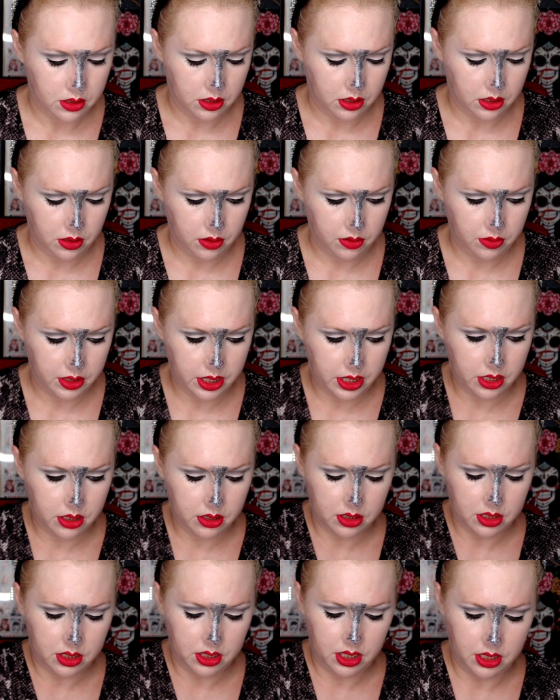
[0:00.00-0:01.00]
Alright,
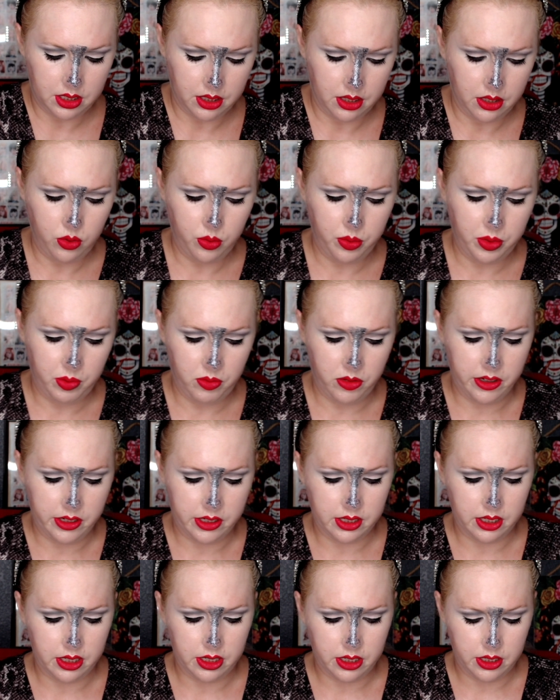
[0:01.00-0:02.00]
I need a little bit more
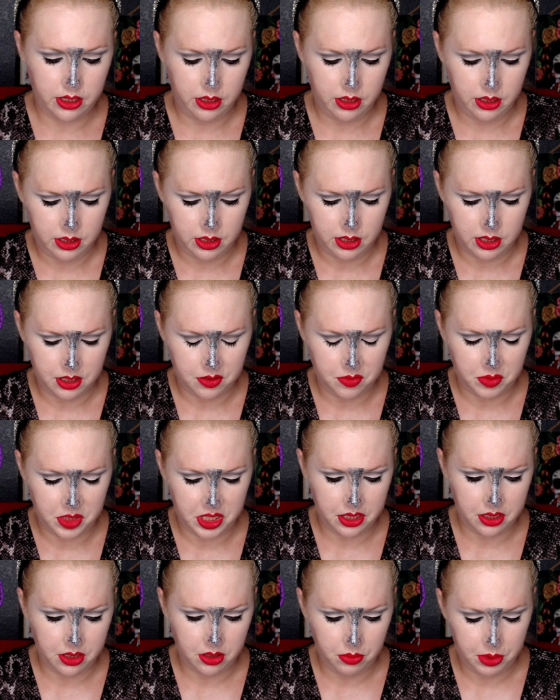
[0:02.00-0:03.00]
glitter on my
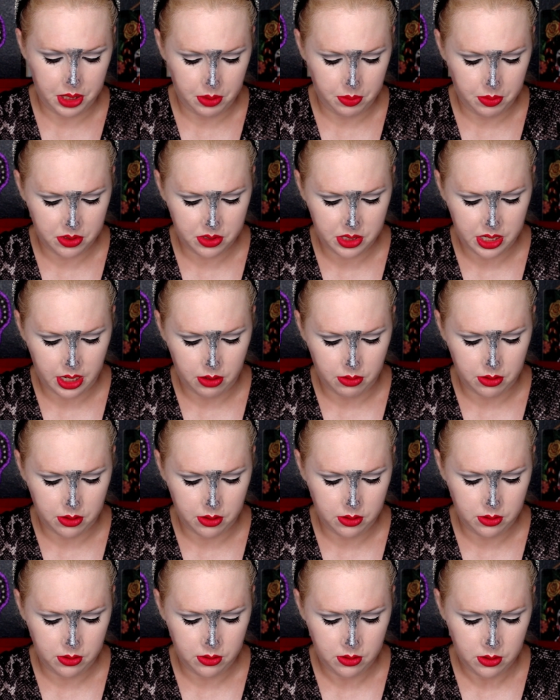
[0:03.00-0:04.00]
little paper
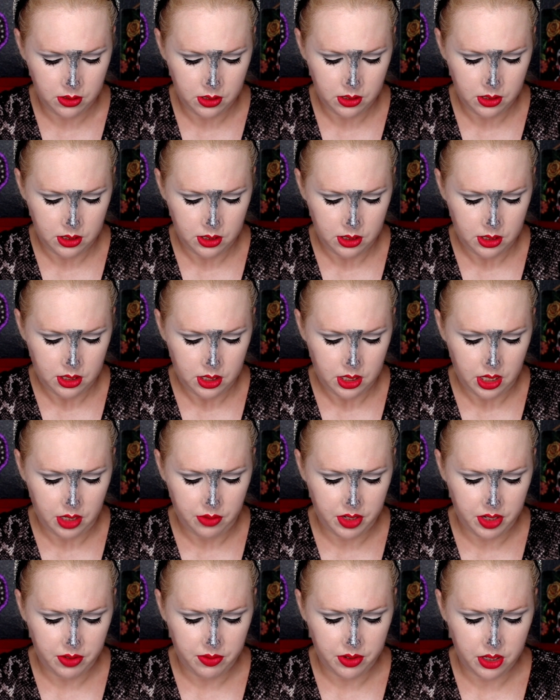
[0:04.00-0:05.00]
towel.
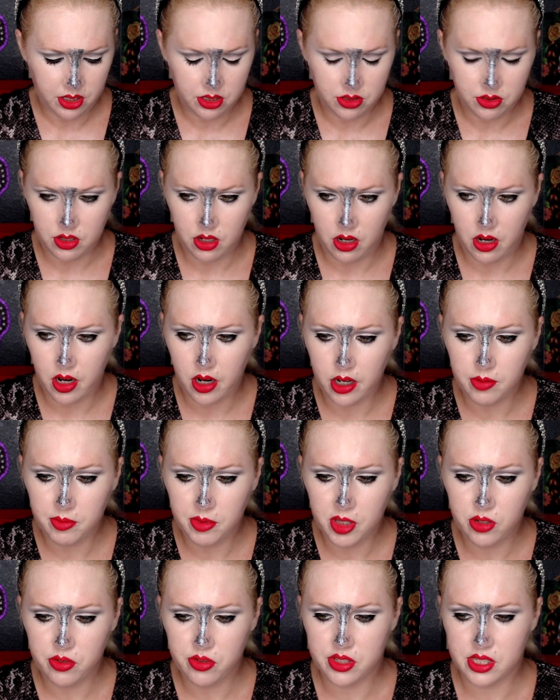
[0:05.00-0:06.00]
So I'm
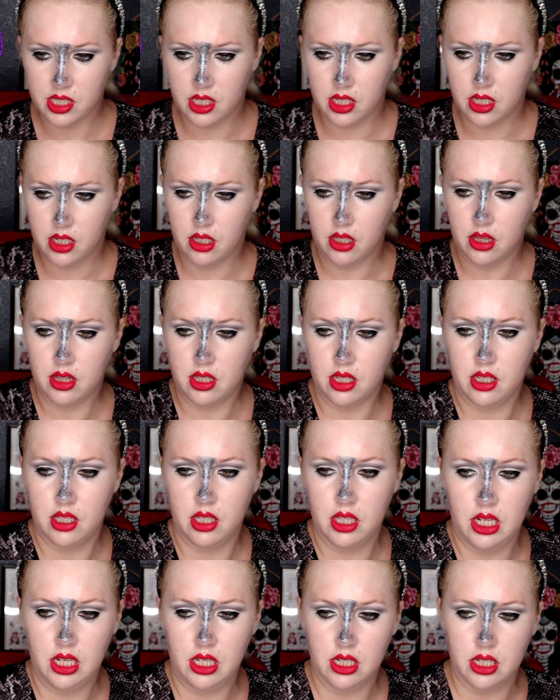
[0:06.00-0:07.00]
using the
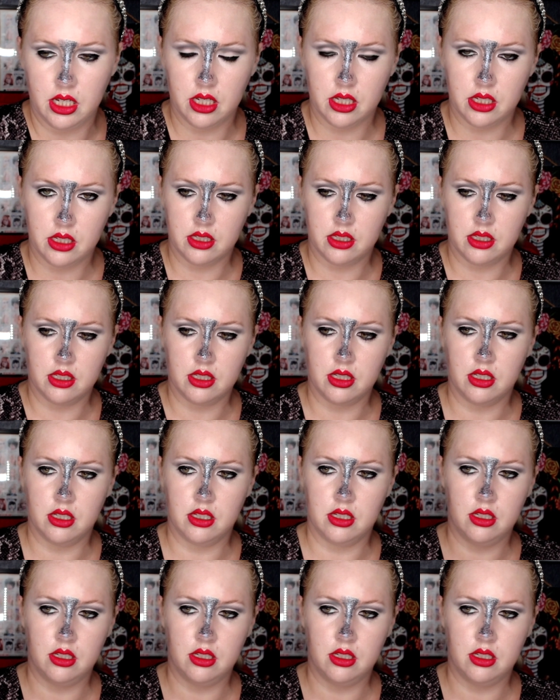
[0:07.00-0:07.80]
Kleenex.